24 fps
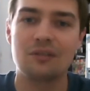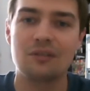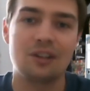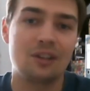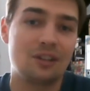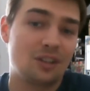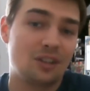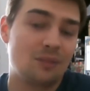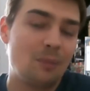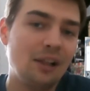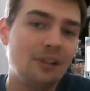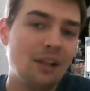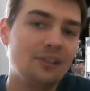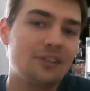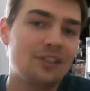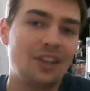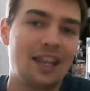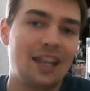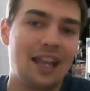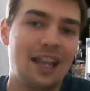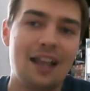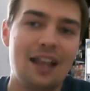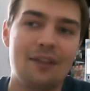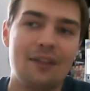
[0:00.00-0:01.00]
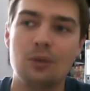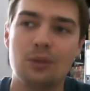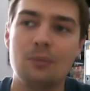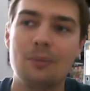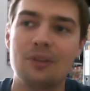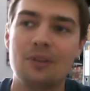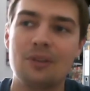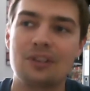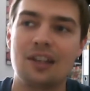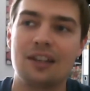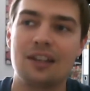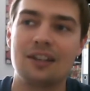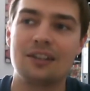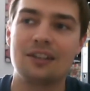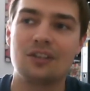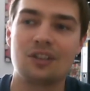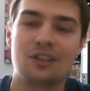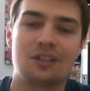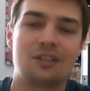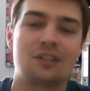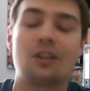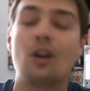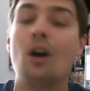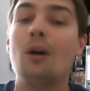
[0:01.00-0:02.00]
The spells that they have is almost like
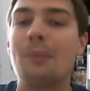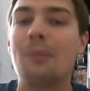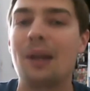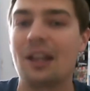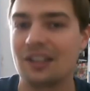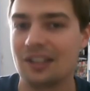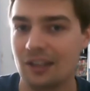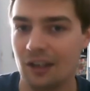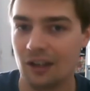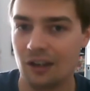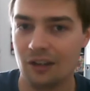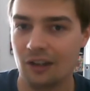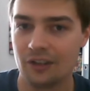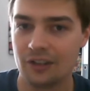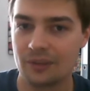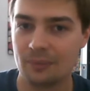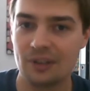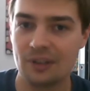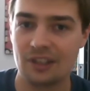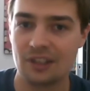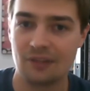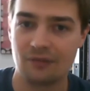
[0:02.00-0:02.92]
just combat enhancements,